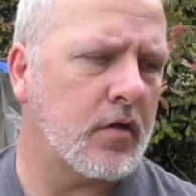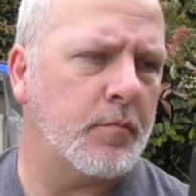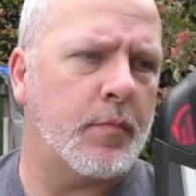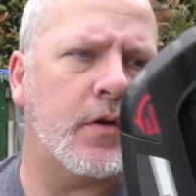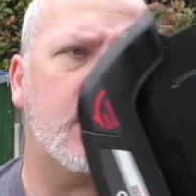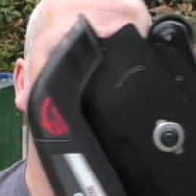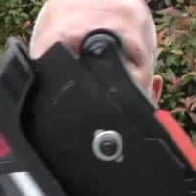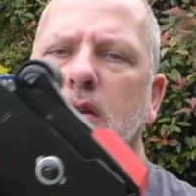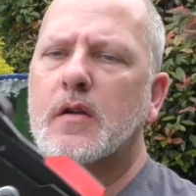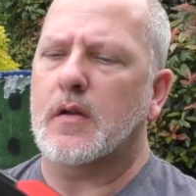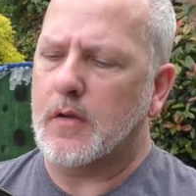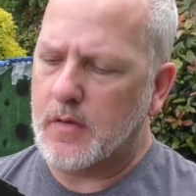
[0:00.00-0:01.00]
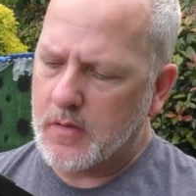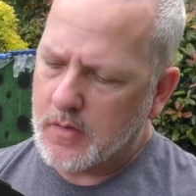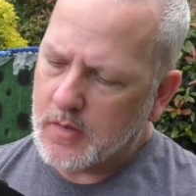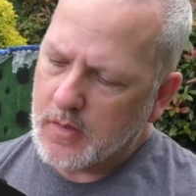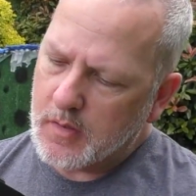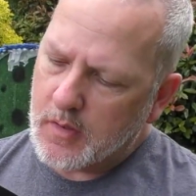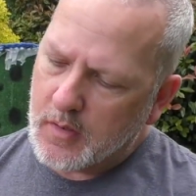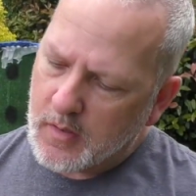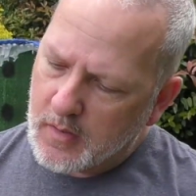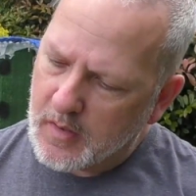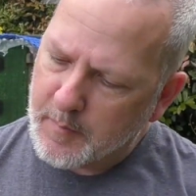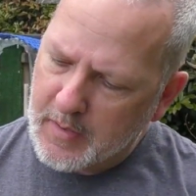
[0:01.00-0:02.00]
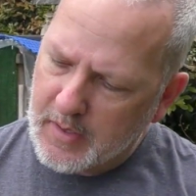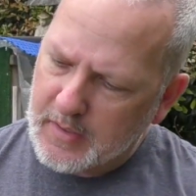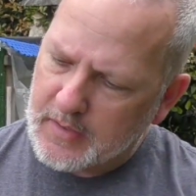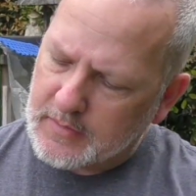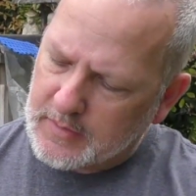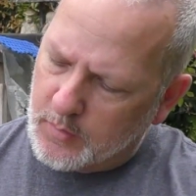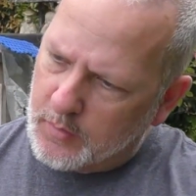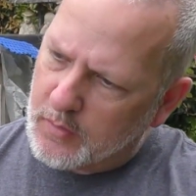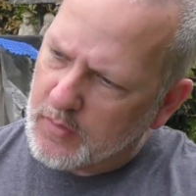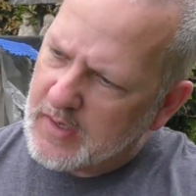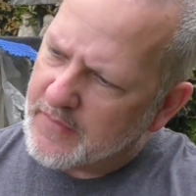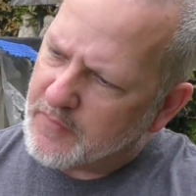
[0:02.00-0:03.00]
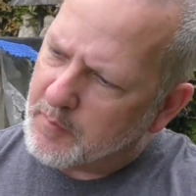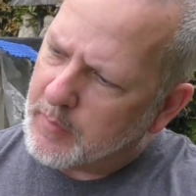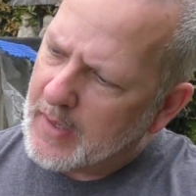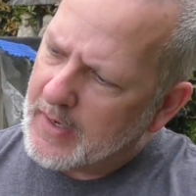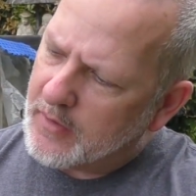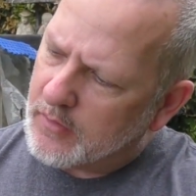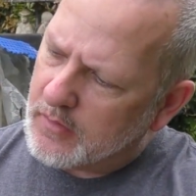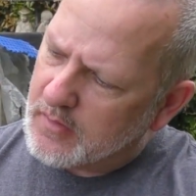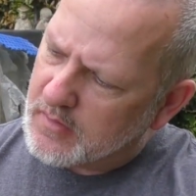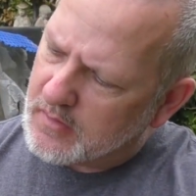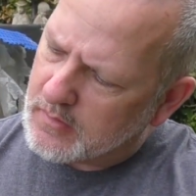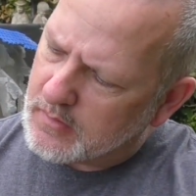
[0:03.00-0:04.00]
to be about it. So we already have a blade on.